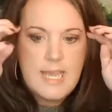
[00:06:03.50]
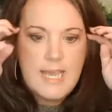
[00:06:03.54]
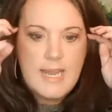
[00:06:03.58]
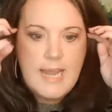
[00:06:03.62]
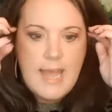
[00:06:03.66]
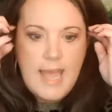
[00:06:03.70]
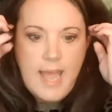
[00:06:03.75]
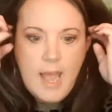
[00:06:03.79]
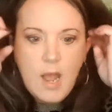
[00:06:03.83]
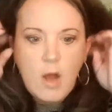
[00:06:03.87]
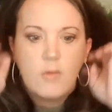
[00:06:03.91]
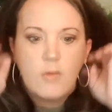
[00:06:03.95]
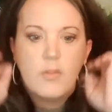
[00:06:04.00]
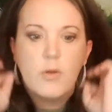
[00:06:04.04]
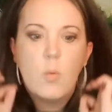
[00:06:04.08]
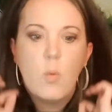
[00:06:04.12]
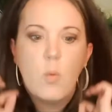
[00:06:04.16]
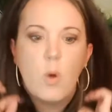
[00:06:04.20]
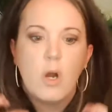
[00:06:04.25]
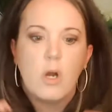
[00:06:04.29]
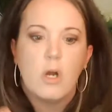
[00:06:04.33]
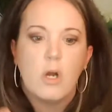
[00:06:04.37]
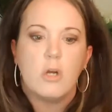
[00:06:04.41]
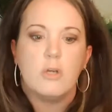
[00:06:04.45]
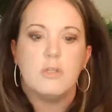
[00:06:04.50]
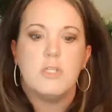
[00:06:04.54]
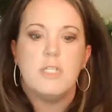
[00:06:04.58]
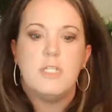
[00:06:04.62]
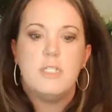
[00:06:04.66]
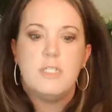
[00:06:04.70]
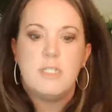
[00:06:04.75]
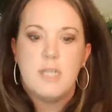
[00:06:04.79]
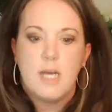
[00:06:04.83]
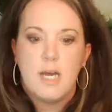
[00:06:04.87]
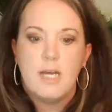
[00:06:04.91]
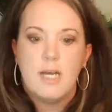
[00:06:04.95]
and how the worker
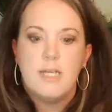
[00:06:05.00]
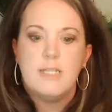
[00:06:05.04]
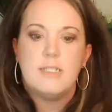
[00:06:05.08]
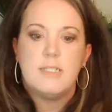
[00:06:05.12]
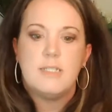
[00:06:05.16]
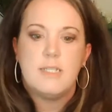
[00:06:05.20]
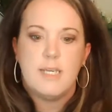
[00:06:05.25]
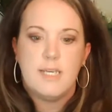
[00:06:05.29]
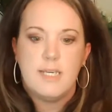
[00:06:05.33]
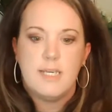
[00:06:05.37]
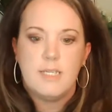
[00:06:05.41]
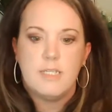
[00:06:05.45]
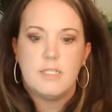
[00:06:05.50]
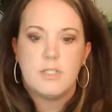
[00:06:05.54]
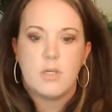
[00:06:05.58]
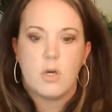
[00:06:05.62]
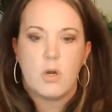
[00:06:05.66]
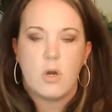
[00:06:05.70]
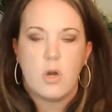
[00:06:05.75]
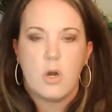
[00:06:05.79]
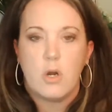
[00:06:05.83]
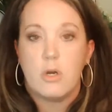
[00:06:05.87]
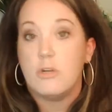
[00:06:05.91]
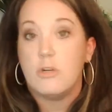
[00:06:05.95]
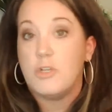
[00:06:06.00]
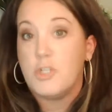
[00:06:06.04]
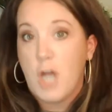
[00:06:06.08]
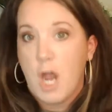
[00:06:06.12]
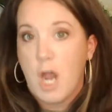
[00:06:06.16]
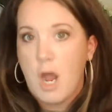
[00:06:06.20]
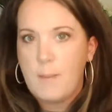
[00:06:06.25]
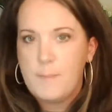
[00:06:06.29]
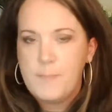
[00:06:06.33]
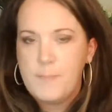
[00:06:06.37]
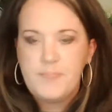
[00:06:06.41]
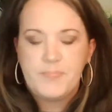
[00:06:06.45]
does his or her
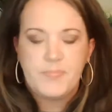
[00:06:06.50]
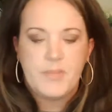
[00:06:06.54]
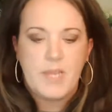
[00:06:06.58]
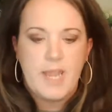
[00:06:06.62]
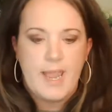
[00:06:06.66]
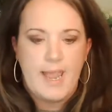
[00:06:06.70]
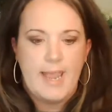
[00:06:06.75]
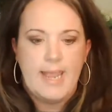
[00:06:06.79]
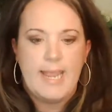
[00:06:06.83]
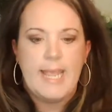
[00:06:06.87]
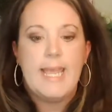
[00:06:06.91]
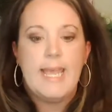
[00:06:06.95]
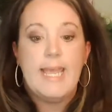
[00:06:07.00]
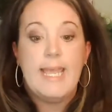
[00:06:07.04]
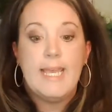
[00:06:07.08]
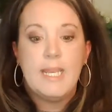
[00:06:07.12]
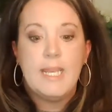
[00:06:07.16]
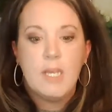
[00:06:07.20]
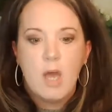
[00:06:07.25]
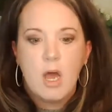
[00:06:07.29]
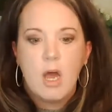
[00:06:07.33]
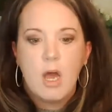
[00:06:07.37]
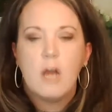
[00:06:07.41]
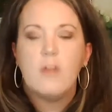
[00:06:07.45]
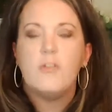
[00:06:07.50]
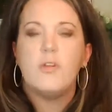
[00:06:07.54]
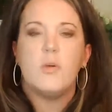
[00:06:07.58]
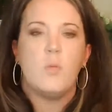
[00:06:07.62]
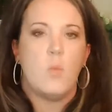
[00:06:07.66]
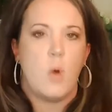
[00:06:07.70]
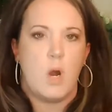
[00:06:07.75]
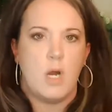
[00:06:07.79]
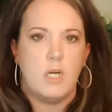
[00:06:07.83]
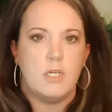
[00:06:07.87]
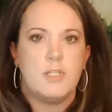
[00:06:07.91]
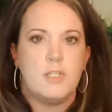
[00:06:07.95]
job? Okay, in other
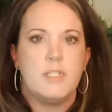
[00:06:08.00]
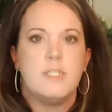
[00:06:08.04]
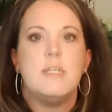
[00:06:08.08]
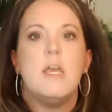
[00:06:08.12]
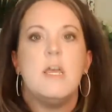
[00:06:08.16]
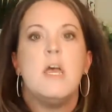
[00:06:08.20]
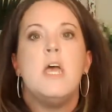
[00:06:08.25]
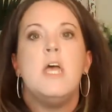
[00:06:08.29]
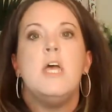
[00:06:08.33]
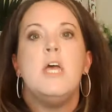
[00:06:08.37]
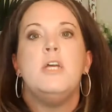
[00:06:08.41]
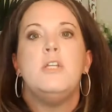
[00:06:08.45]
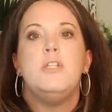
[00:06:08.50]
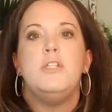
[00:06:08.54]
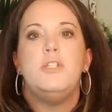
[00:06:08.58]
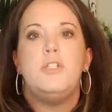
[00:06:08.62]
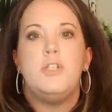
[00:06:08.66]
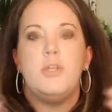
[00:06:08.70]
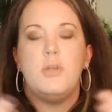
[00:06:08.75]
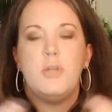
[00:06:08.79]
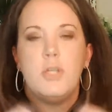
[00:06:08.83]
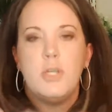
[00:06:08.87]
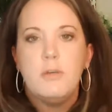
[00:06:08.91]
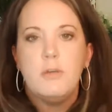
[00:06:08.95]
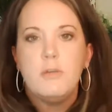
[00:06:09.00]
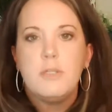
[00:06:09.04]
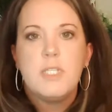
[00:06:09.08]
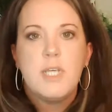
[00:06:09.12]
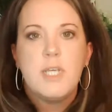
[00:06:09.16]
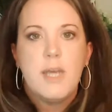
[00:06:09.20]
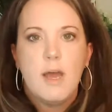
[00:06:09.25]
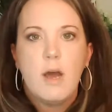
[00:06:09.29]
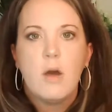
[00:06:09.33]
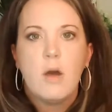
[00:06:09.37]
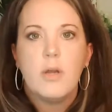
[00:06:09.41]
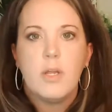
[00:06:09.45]
words, do you
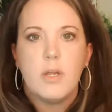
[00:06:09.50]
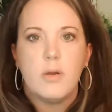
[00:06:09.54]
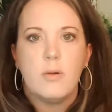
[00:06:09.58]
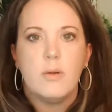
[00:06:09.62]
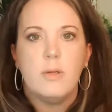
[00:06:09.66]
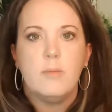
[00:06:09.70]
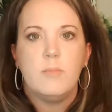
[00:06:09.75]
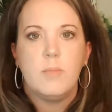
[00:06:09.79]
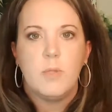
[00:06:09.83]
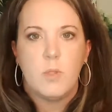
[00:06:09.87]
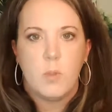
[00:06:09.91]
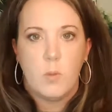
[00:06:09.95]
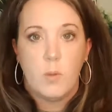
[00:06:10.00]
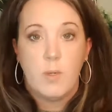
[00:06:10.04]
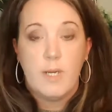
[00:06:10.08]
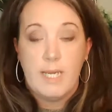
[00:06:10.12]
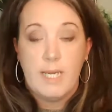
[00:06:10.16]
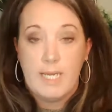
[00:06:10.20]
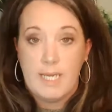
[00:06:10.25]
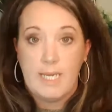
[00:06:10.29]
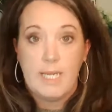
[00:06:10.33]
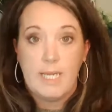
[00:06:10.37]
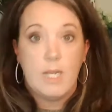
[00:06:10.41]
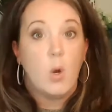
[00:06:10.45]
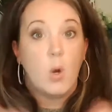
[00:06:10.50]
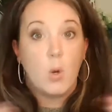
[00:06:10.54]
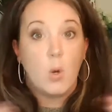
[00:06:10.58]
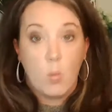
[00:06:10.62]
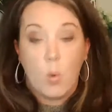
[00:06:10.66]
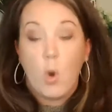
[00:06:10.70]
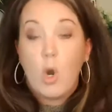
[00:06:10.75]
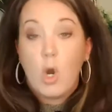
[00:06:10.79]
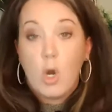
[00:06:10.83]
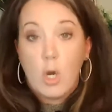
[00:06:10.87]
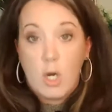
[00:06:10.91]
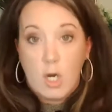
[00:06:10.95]
tell your employee or
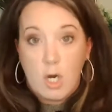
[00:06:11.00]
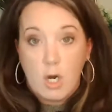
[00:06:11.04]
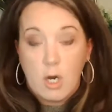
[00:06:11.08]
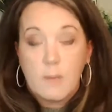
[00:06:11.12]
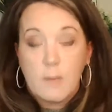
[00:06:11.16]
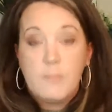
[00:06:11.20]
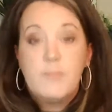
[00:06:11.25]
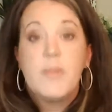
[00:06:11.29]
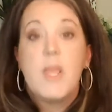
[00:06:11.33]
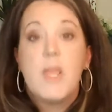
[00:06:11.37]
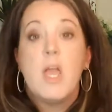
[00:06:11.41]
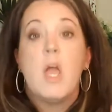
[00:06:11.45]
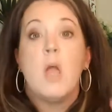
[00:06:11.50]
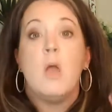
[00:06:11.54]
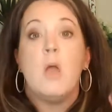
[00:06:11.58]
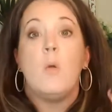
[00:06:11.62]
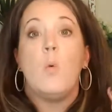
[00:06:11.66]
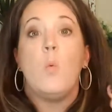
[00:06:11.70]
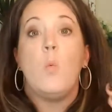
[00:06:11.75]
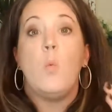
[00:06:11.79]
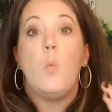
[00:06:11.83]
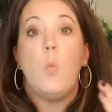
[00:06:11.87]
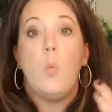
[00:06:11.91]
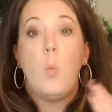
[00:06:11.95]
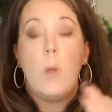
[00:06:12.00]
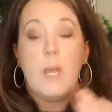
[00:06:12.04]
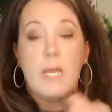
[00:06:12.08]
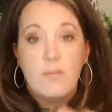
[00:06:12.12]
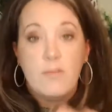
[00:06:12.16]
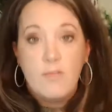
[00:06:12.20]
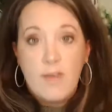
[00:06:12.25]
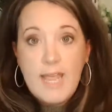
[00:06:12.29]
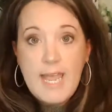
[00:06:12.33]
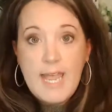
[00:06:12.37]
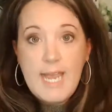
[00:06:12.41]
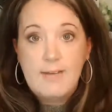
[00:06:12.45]
worker when
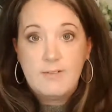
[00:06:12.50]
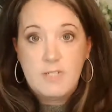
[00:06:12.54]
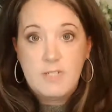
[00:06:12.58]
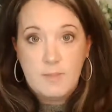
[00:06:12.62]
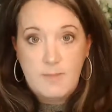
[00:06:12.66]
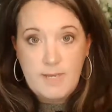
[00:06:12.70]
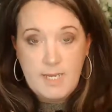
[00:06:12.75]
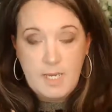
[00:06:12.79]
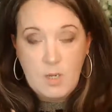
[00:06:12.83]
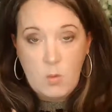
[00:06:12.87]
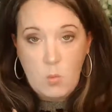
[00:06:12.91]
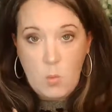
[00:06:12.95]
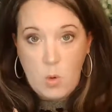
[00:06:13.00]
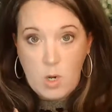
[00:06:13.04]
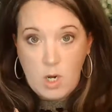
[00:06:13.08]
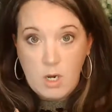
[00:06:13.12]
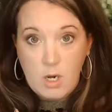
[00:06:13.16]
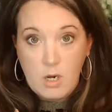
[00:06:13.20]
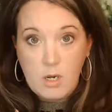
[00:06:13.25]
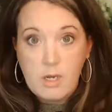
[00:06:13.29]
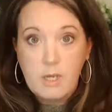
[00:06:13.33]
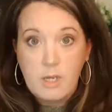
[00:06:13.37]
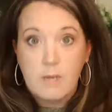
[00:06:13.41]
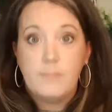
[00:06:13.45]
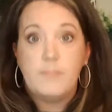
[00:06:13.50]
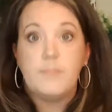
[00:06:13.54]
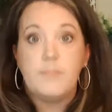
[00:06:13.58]
they have to be at work,